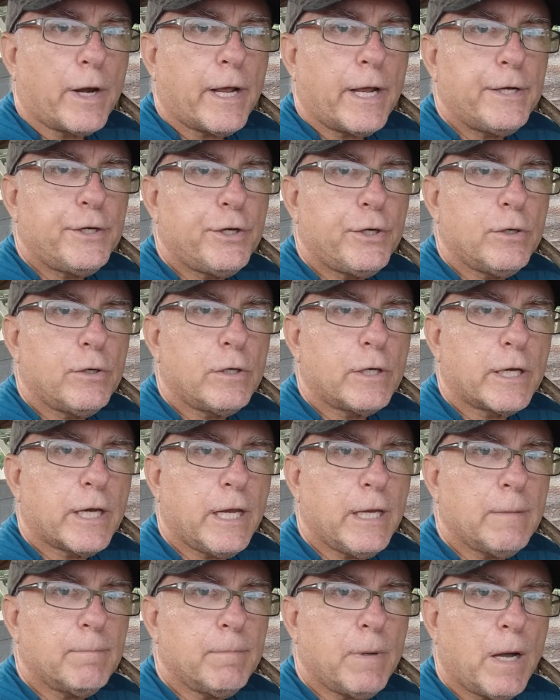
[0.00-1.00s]
I do to
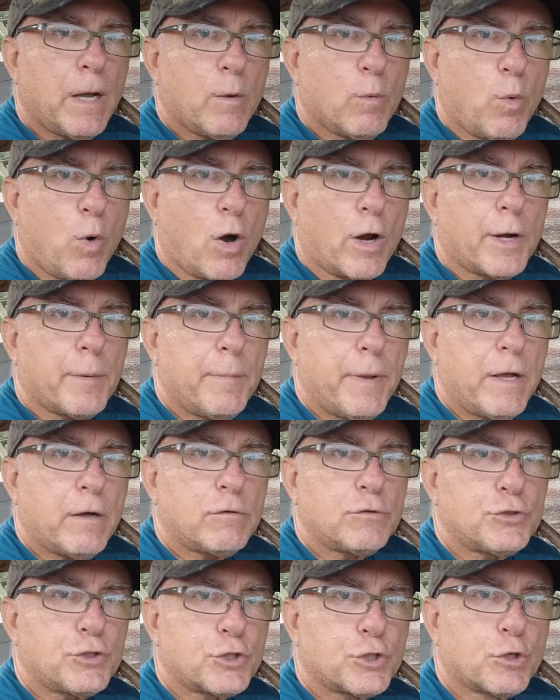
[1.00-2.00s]
keep my
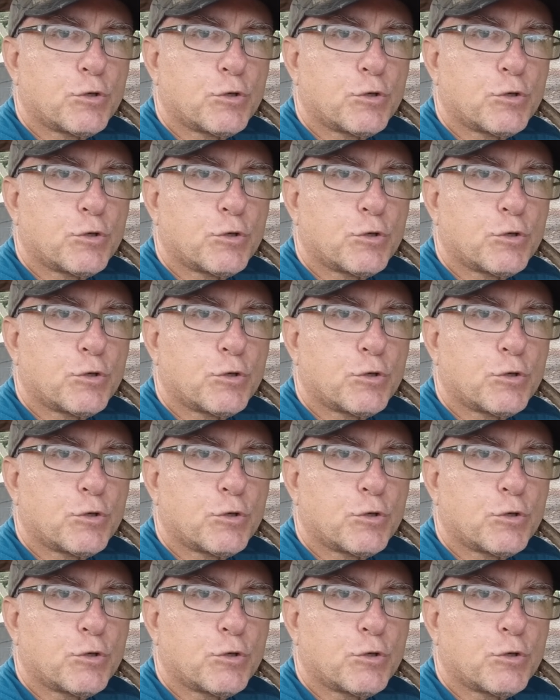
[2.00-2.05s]
watermelons